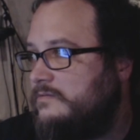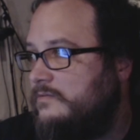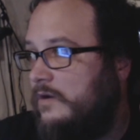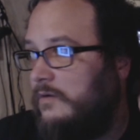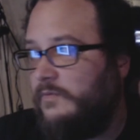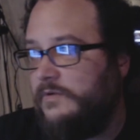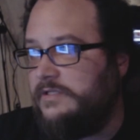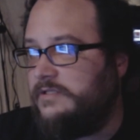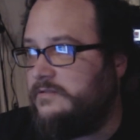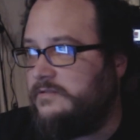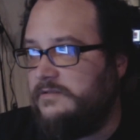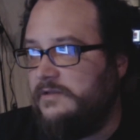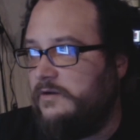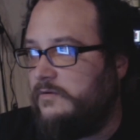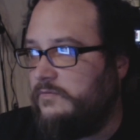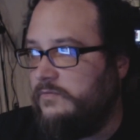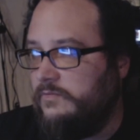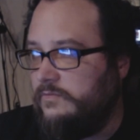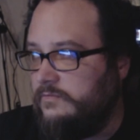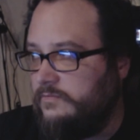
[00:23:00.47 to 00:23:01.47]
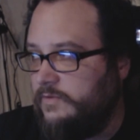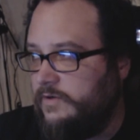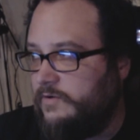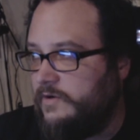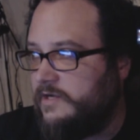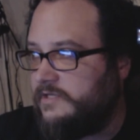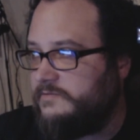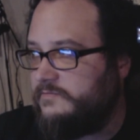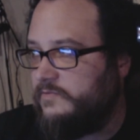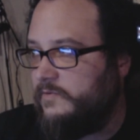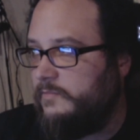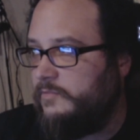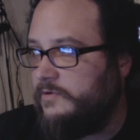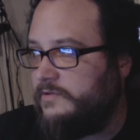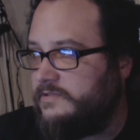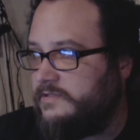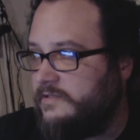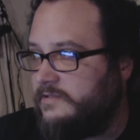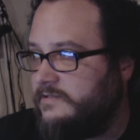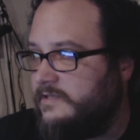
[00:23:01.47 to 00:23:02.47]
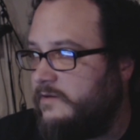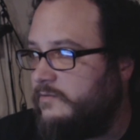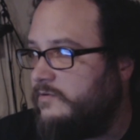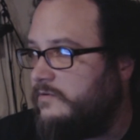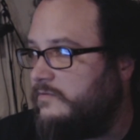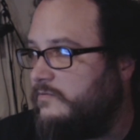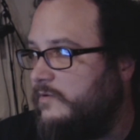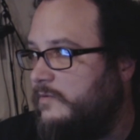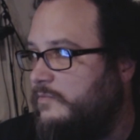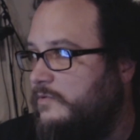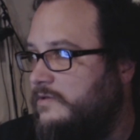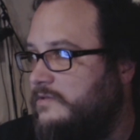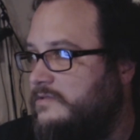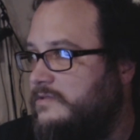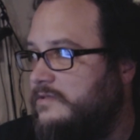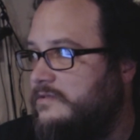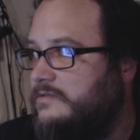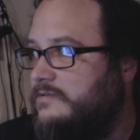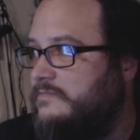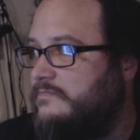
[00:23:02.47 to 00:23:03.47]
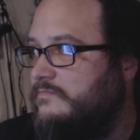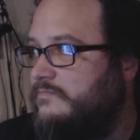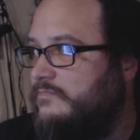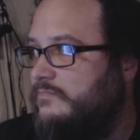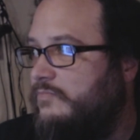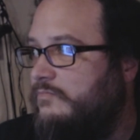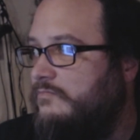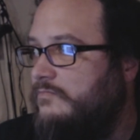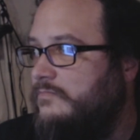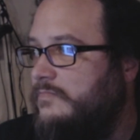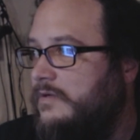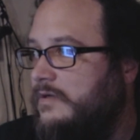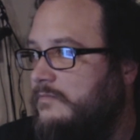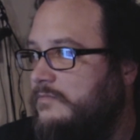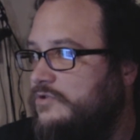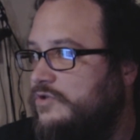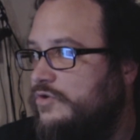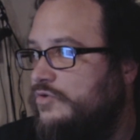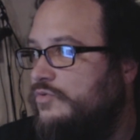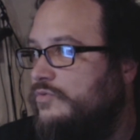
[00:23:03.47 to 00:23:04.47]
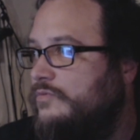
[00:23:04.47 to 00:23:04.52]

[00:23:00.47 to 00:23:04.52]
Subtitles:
Oh, we crossed 3.6. Now we're at 3.62.